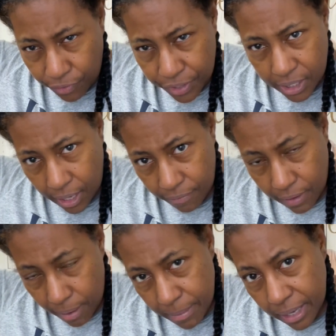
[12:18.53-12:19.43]
for the sake of
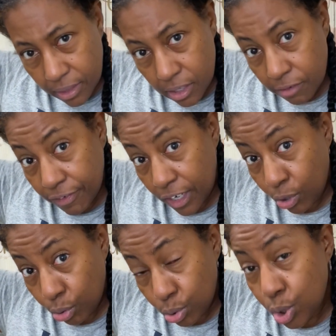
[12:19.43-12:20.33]
not making this
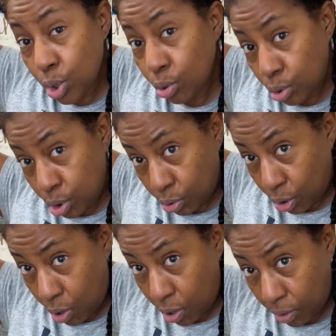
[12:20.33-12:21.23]
video too
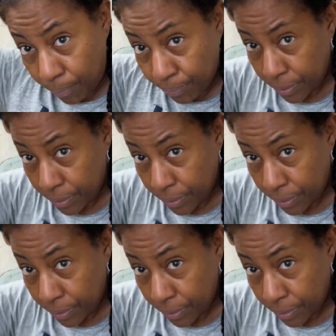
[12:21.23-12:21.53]
long.